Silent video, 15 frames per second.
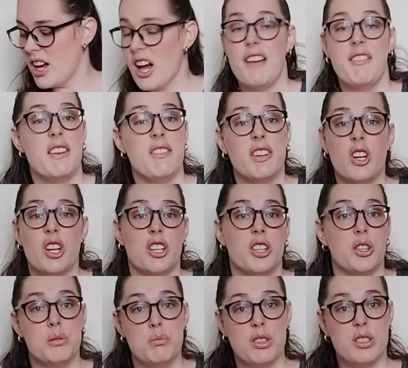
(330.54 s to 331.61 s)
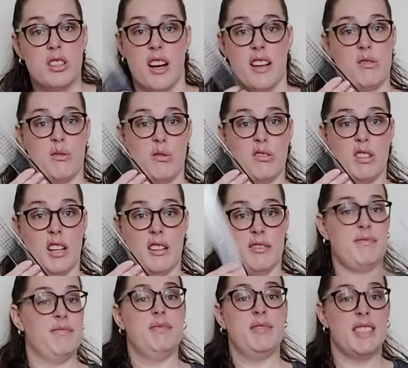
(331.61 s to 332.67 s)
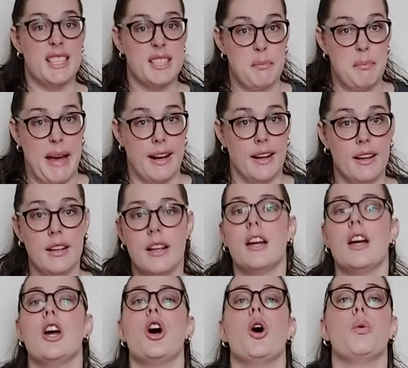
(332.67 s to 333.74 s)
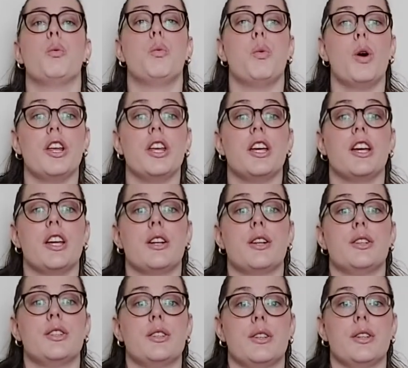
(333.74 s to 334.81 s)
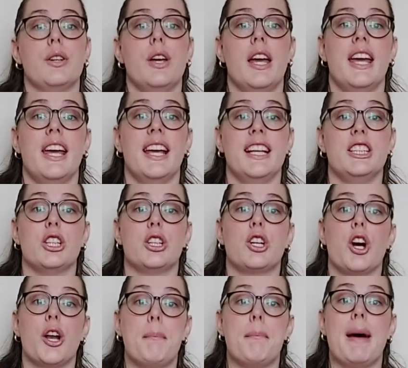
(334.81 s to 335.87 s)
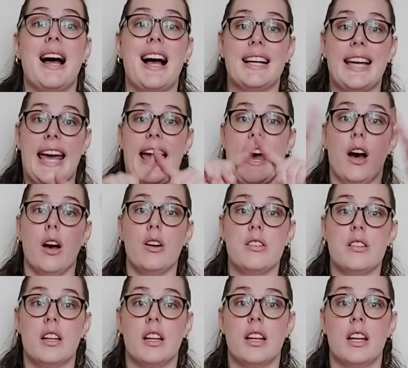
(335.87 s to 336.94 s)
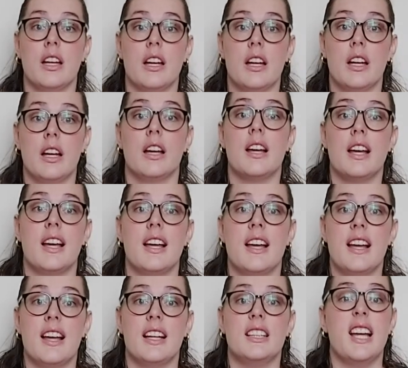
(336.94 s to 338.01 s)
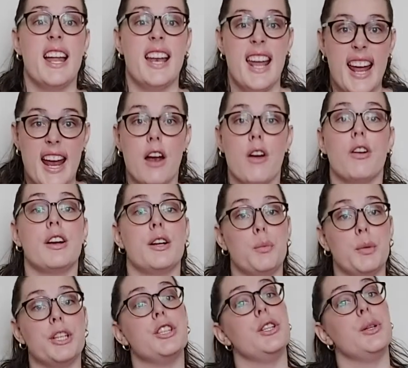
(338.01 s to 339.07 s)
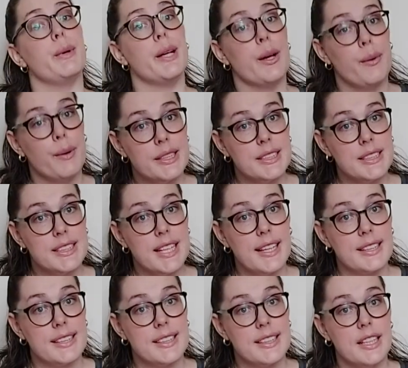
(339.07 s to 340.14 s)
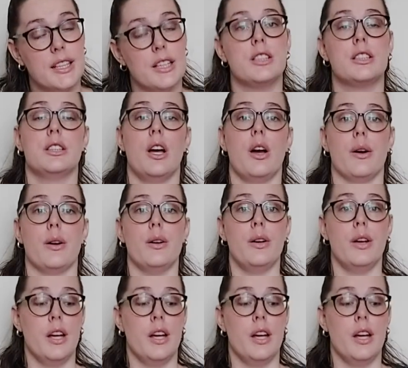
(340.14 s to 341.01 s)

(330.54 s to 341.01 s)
I've even got a normal size ruler. Doesn't matter. What you're going to do is you're going to mark out an area in which you were going to test. So